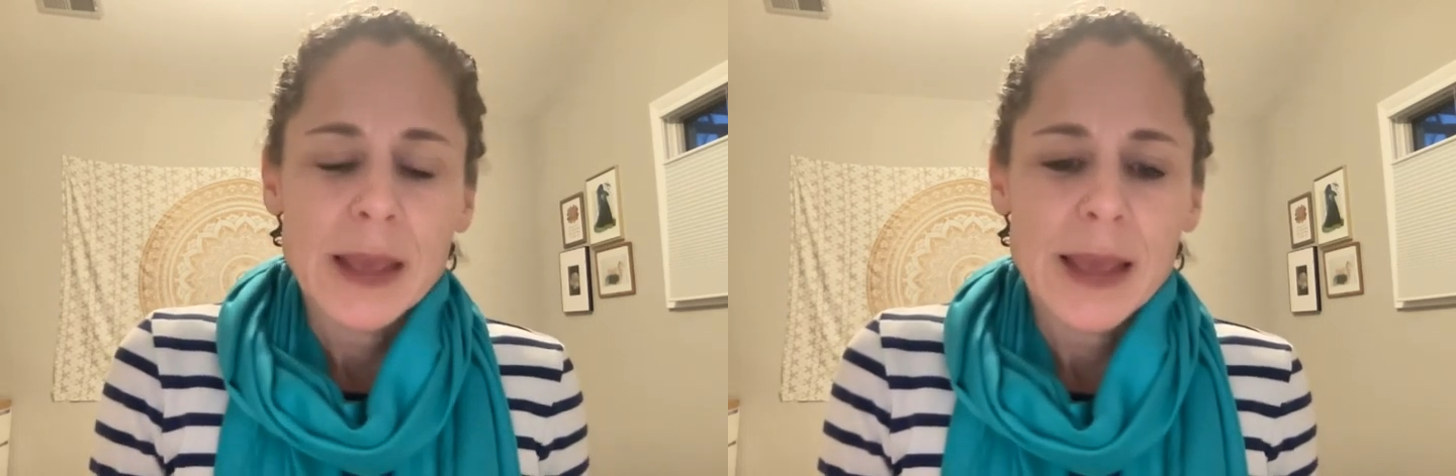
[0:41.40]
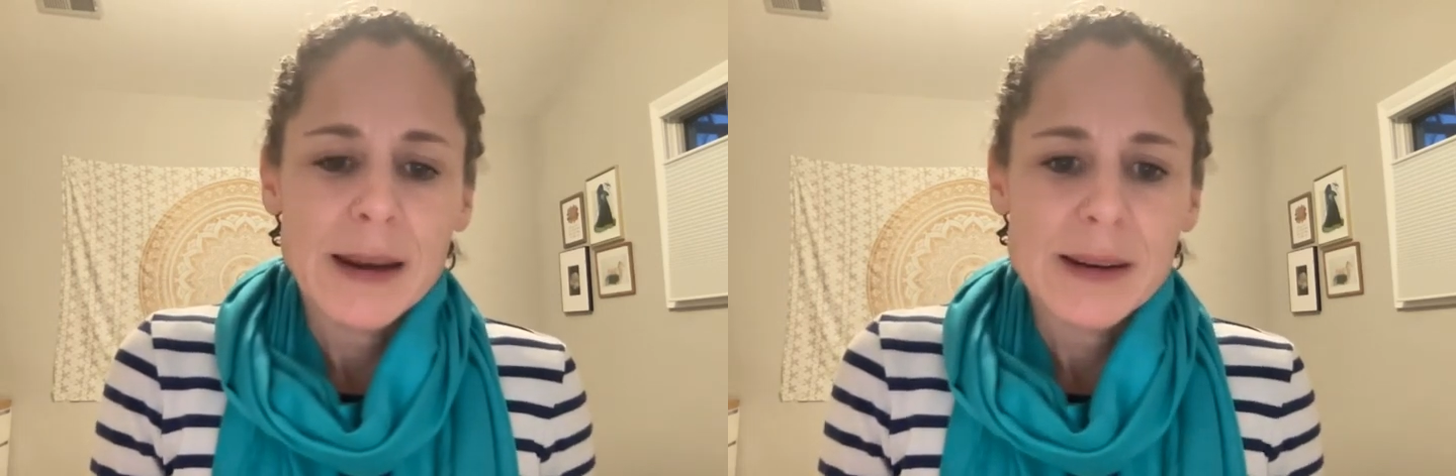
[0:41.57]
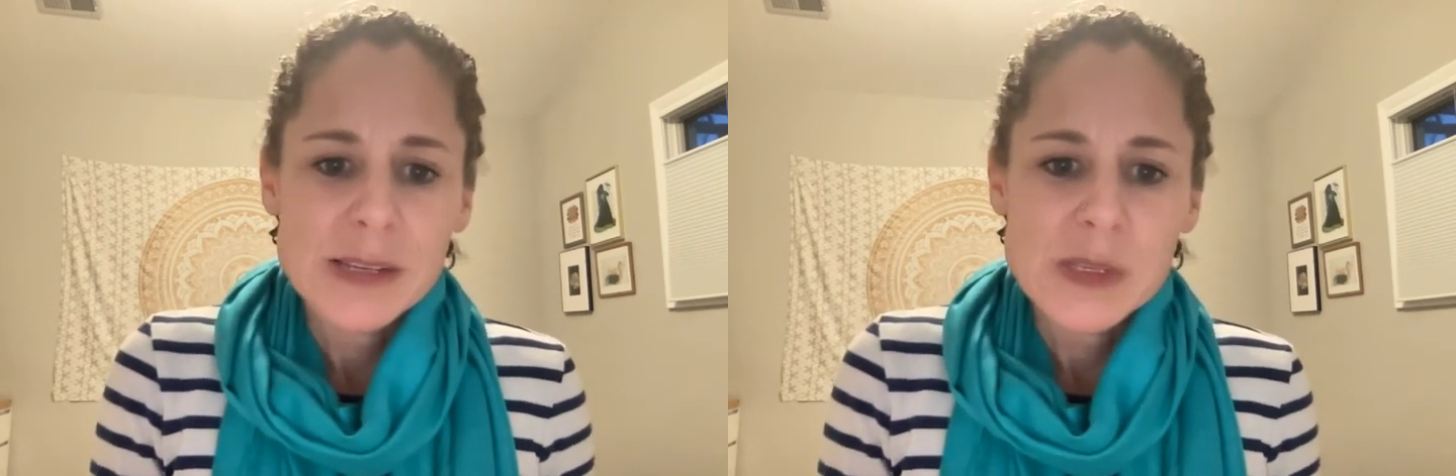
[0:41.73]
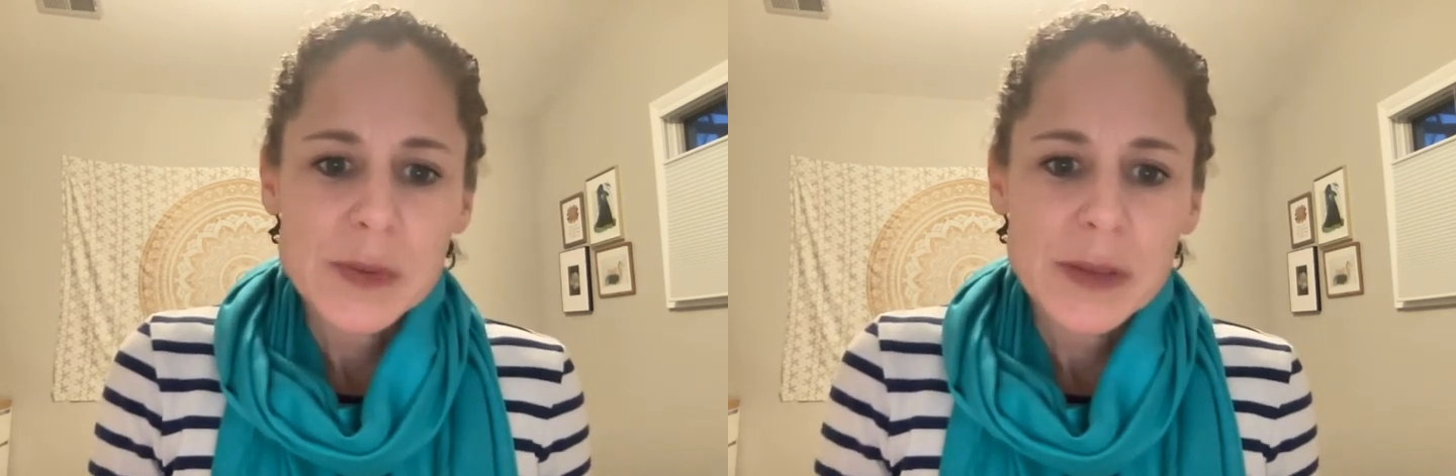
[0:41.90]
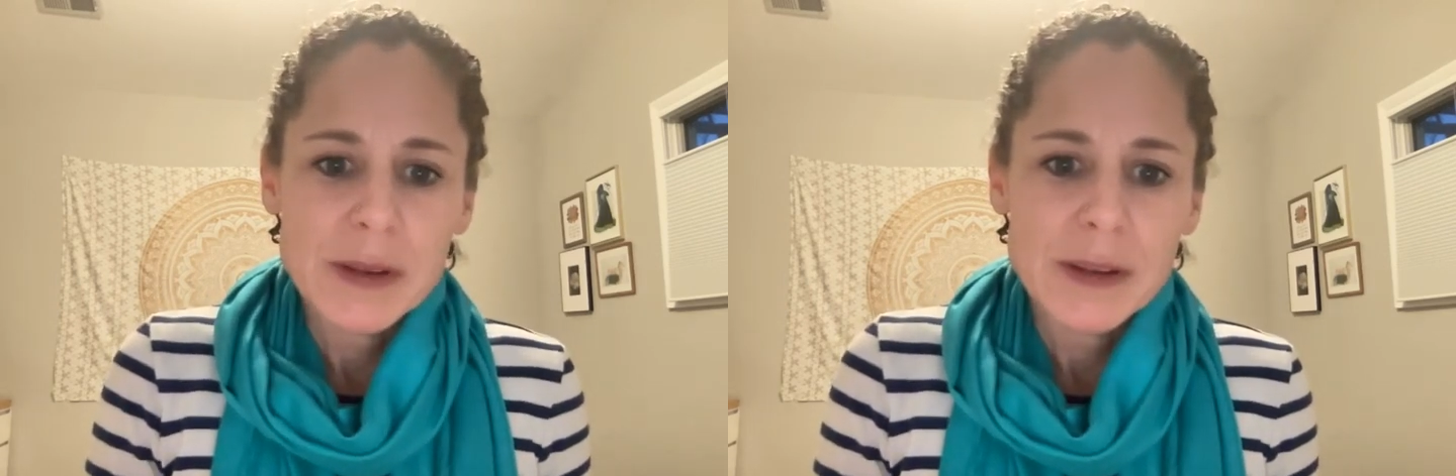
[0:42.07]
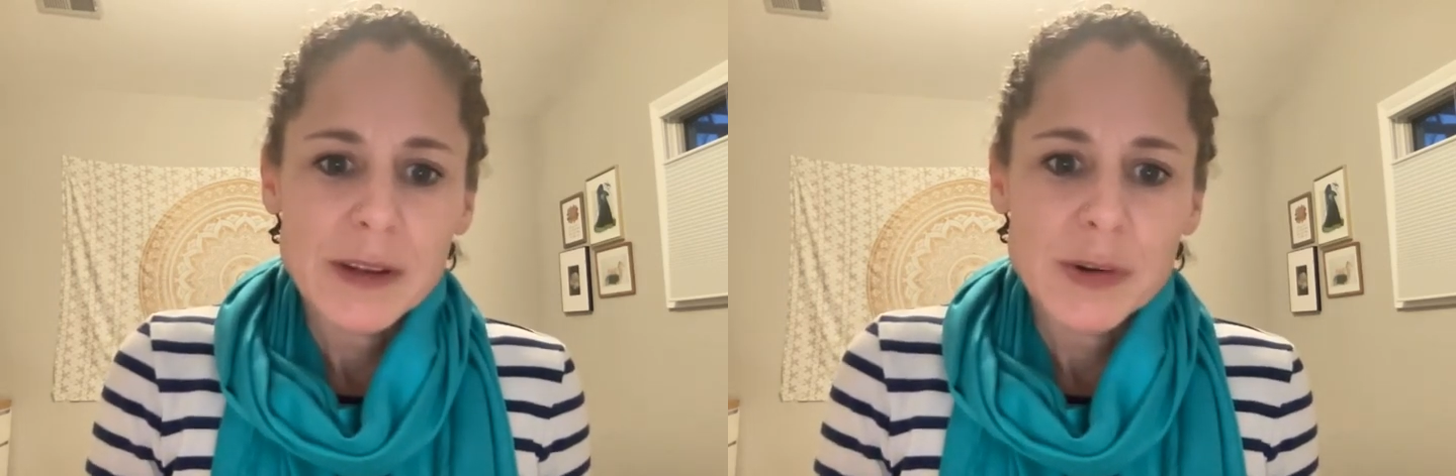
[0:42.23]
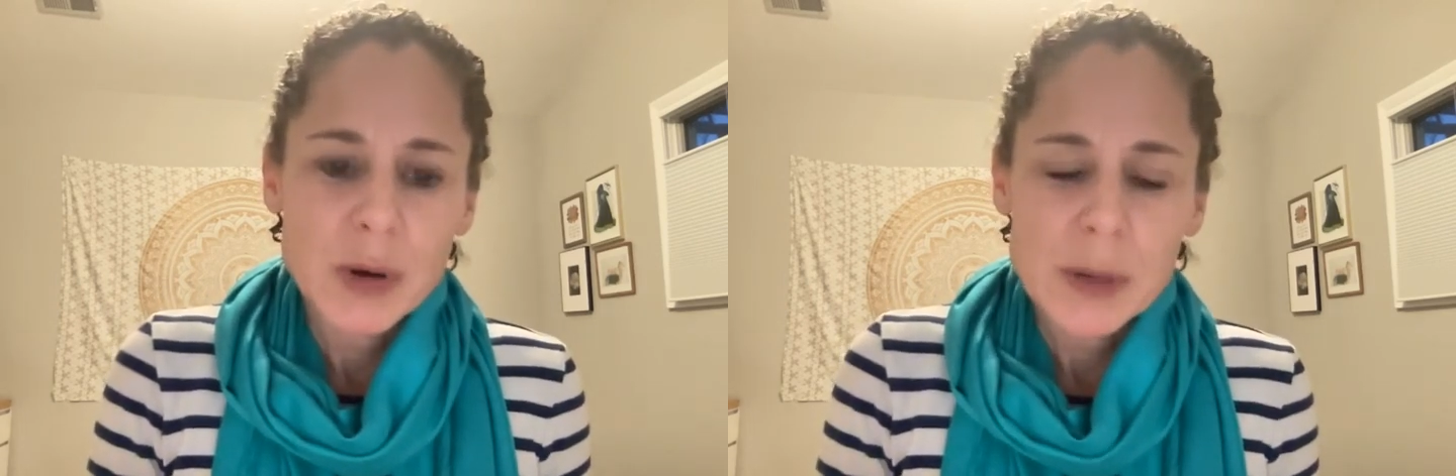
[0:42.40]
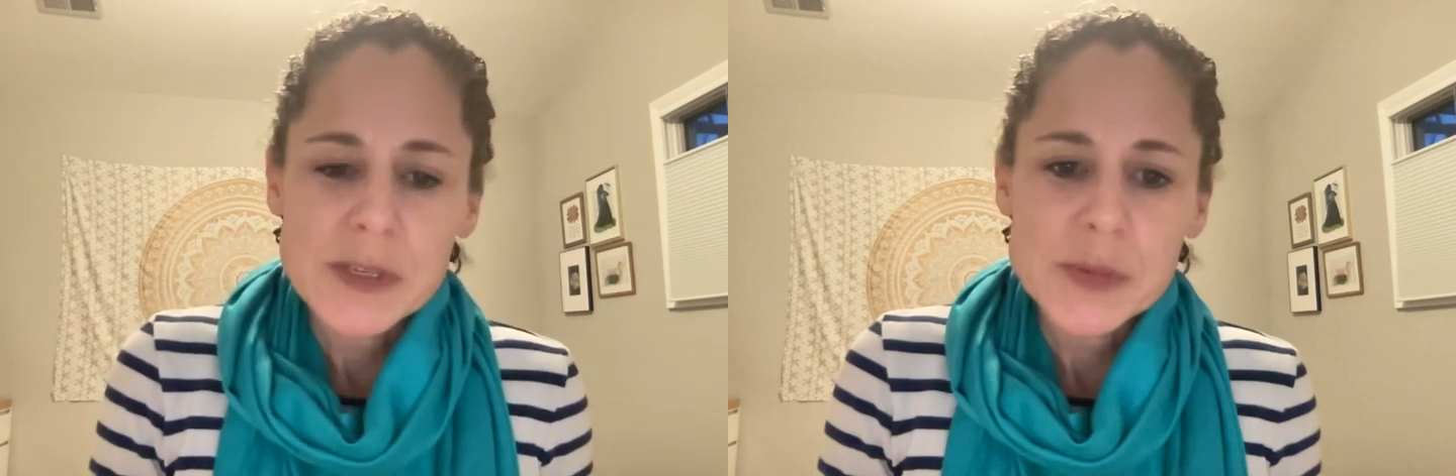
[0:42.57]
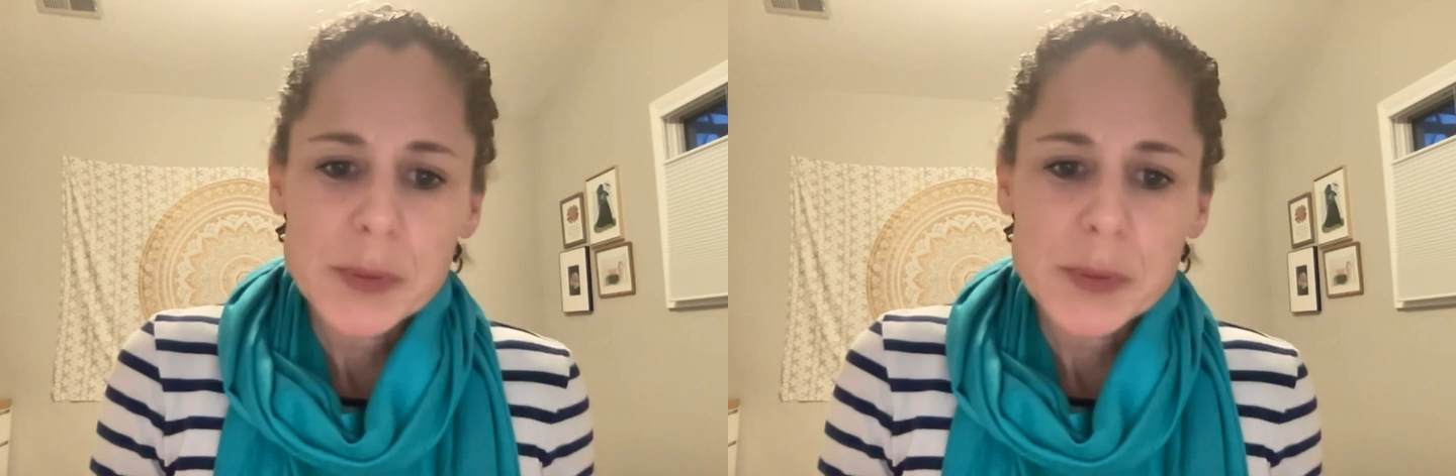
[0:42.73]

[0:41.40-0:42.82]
And it has been an enormous